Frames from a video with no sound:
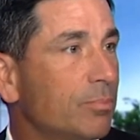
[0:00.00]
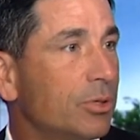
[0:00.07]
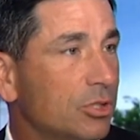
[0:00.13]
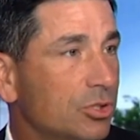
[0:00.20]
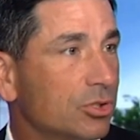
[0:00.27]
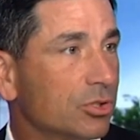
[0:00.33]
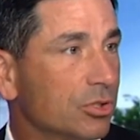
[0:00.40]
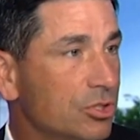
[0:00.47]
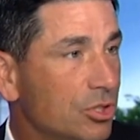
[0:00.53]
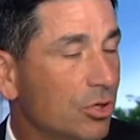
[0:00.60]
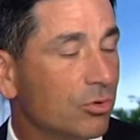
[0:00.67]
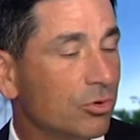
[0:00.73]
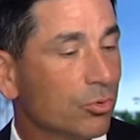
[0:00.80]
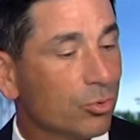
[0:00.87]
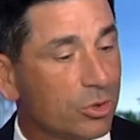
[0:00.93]
picture, and
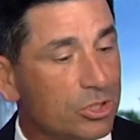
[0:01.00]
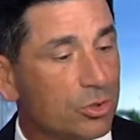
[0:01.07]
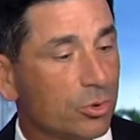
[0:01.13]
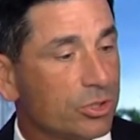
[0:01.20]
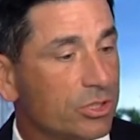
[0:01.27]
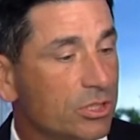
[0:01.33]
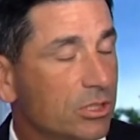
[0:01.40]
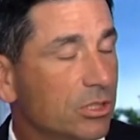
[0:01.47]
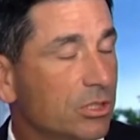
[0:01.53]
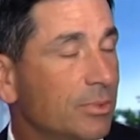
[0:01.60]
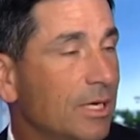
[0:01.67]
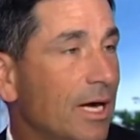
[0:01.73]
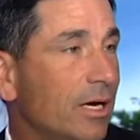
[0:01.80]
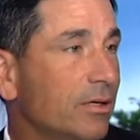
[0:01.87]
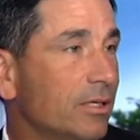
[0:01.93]
so the resources need to
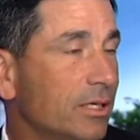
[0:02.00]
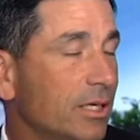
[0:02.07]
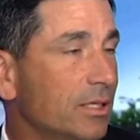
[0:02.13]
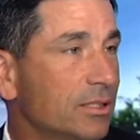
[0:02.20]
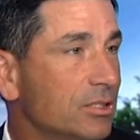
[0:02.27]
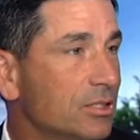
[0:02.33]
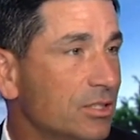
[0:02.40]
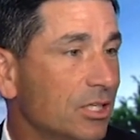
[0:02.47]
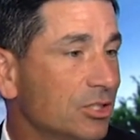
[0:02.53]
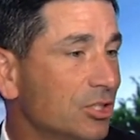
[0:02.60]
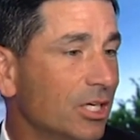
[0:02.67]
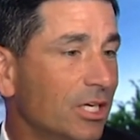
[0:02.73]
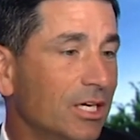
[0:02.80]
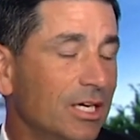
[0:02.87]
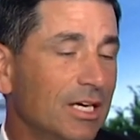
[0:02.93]
be allocated as such.